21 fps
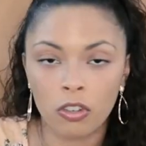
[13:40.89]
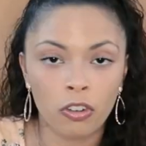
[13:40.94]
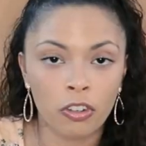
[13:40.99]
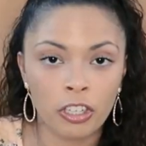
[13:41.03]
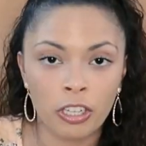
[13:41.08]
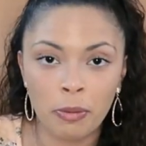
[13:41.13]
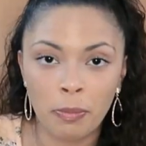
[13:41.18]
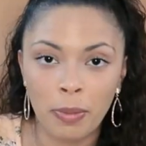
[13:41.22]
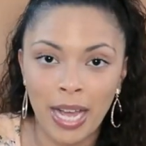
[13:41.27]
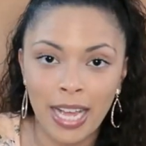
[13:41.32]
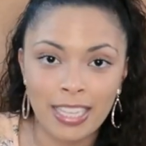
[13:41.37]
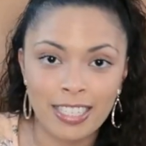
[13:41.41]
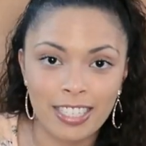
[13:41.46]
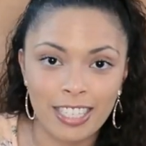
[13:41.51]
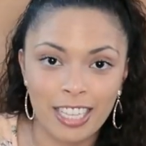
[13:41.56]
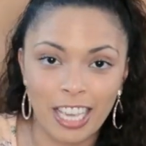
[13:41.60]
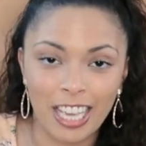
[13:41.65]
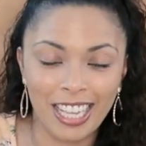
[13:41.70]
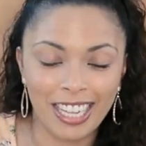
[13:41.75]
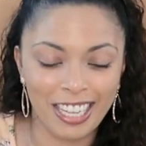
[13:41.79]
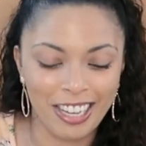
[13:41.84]
go in your
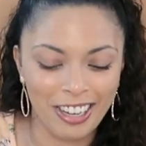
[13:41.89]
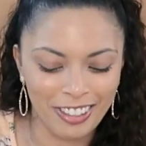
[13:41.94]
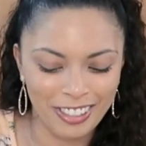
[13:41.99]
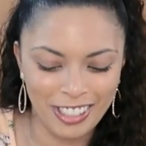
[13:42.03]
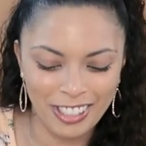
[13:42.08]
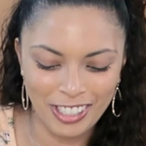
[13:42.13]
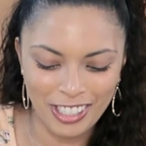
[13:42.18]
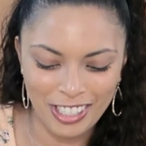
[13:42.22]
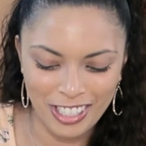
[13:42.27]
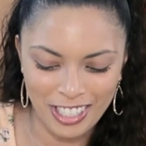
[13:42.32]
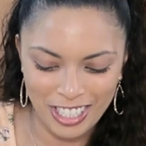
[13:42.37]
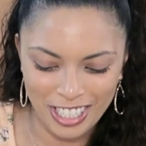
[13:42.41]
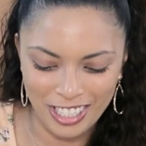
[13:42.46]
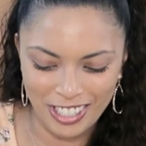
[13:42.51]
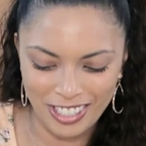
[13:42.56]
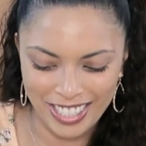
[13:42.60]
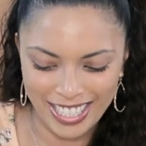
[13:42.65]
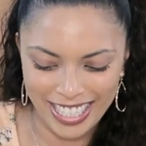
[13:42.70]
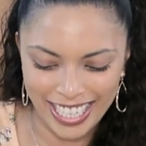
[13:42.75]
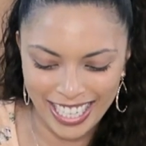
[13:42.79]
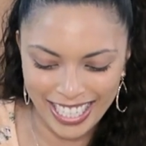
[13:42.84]
basket, go do your
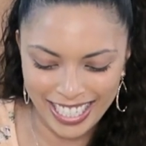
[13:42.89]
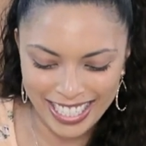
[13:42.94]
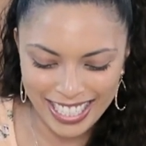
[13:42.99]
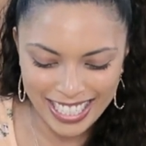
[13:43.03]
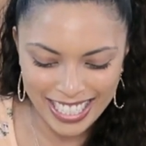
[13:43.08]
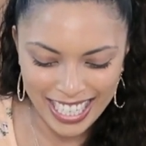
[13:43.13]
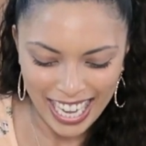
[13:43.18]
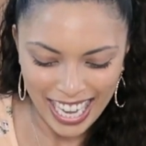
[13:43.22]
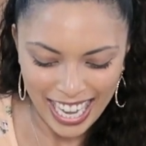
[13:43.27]
GeoStix.